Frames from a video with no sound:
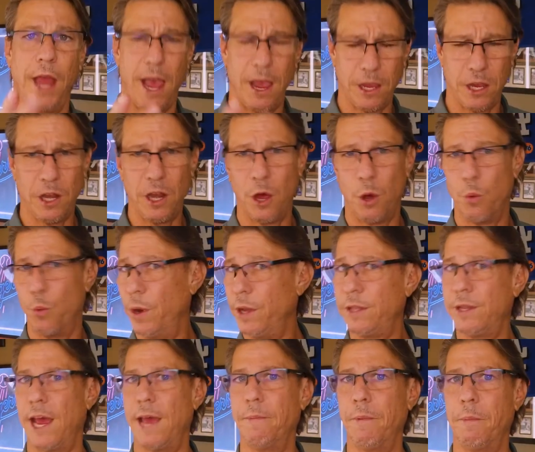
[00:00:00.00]
So now you know
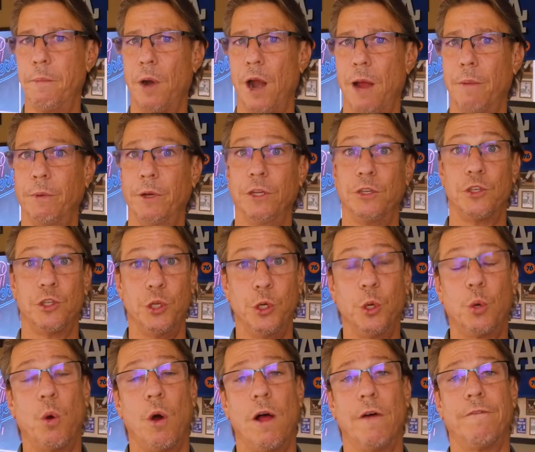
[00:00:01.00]
what type of properties
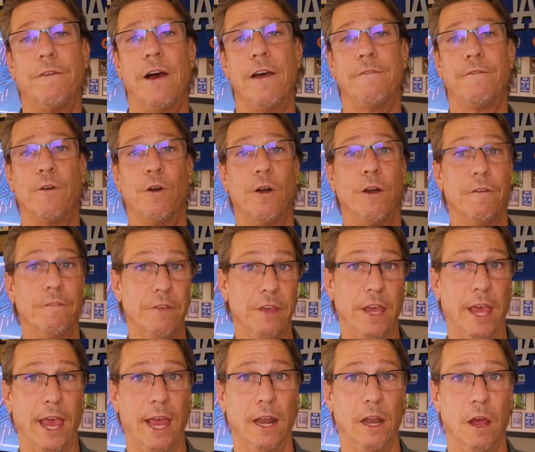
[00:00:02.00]
do qualify for a
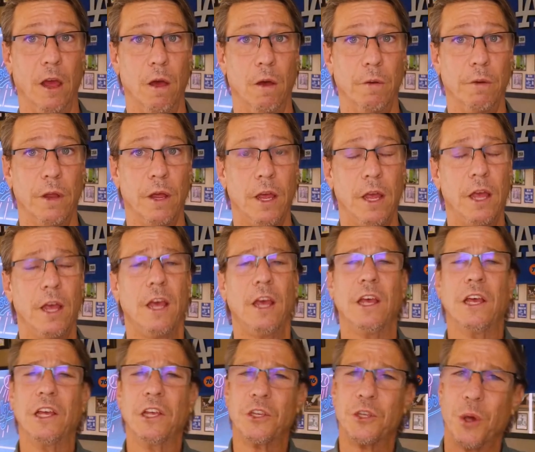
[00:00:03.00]
VA loan.
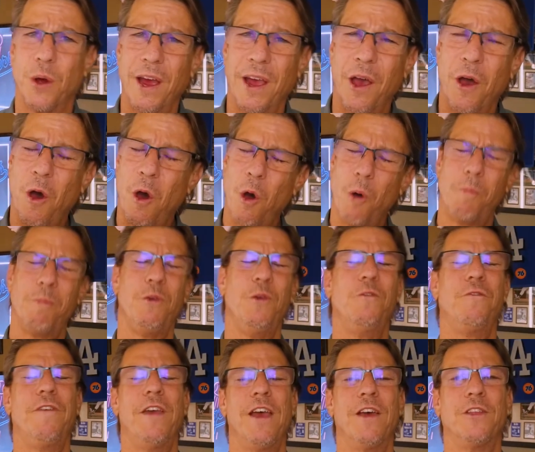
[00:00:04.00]
So I
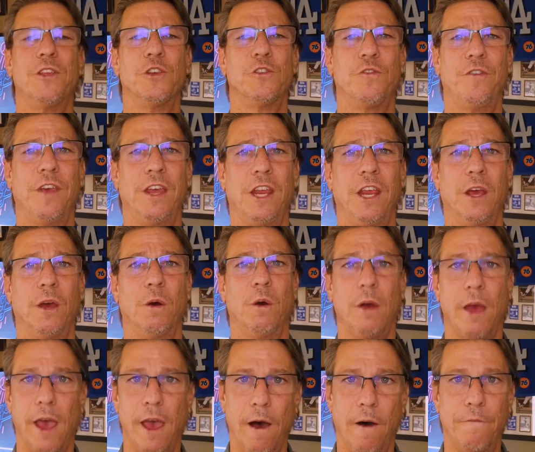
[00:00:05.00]
hope you found this
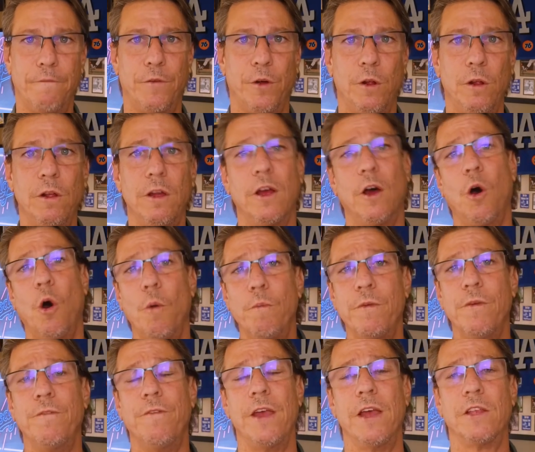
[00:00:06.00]
video helpful. I
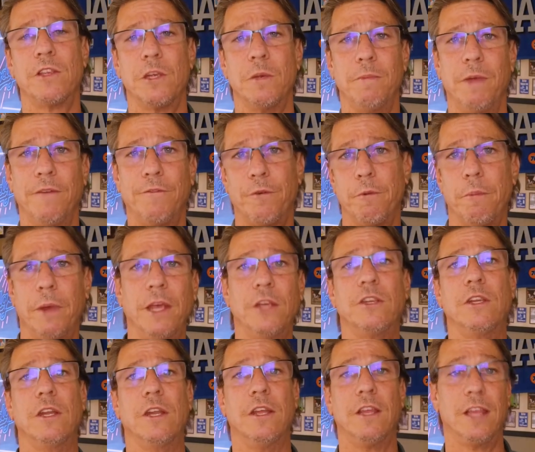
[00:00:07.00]
hope you found some
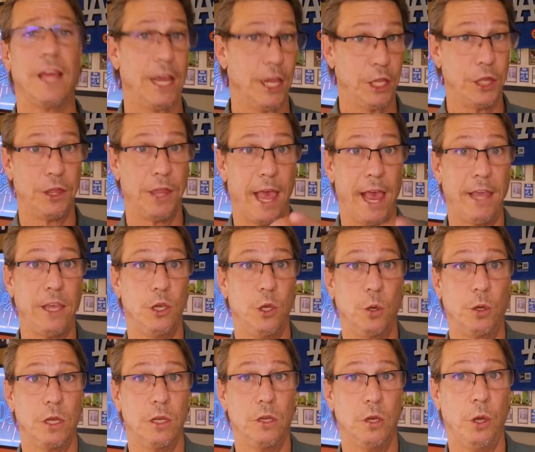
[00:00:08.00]
information in it
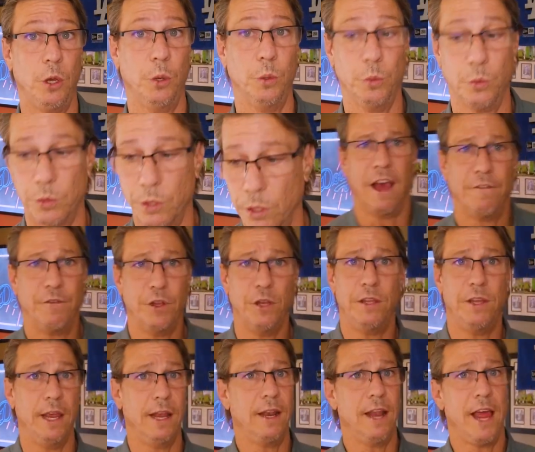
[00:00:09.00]
that you could use. Now,
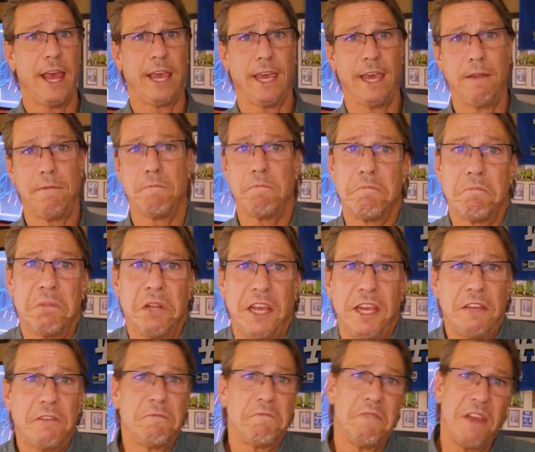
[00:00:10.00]
if you did like it,
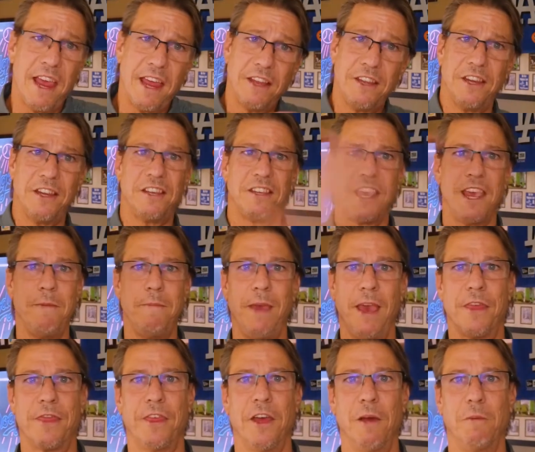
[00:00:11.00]
please just give
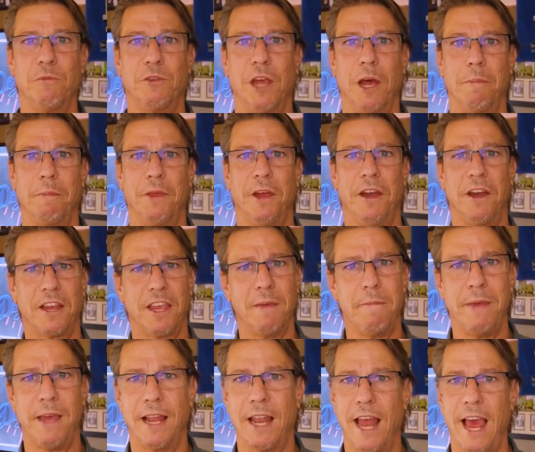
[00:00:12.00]
me a thumbs up there.
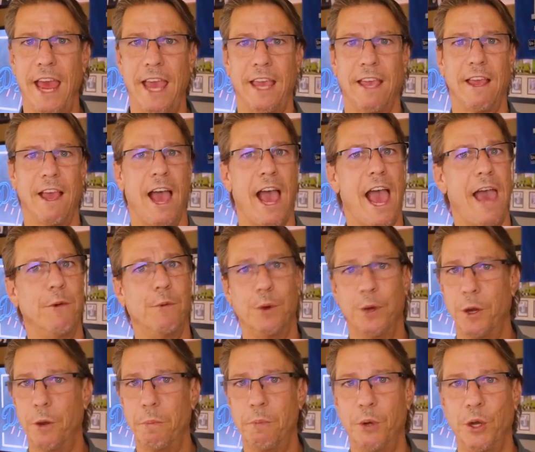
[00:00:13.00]
Give me a like. I
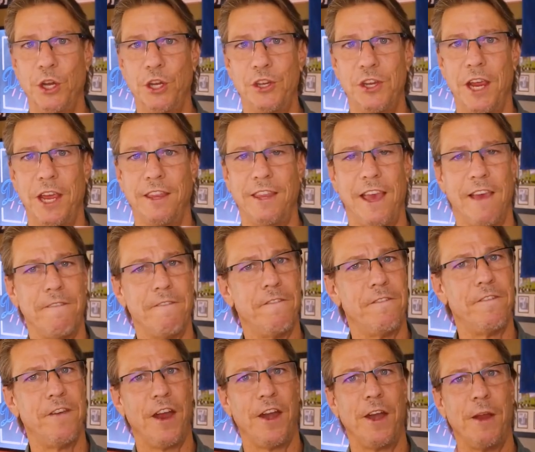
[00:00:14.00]
would appreciate
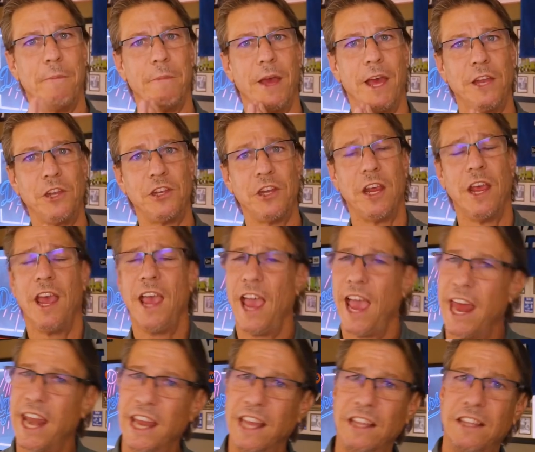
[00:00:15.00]
that very much.
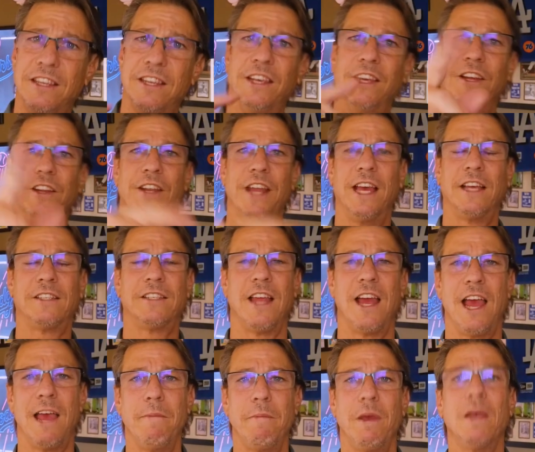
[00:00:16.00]
And until
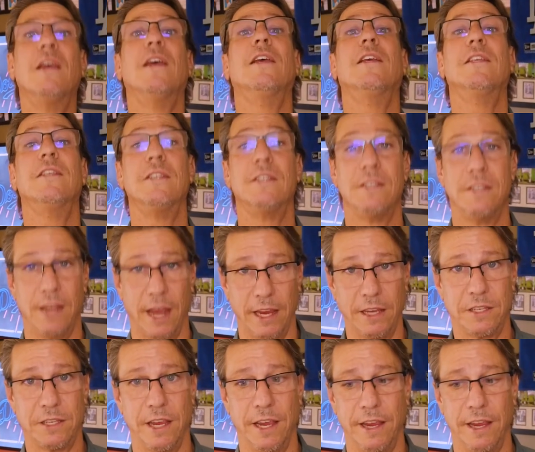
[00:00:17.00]
next time, stay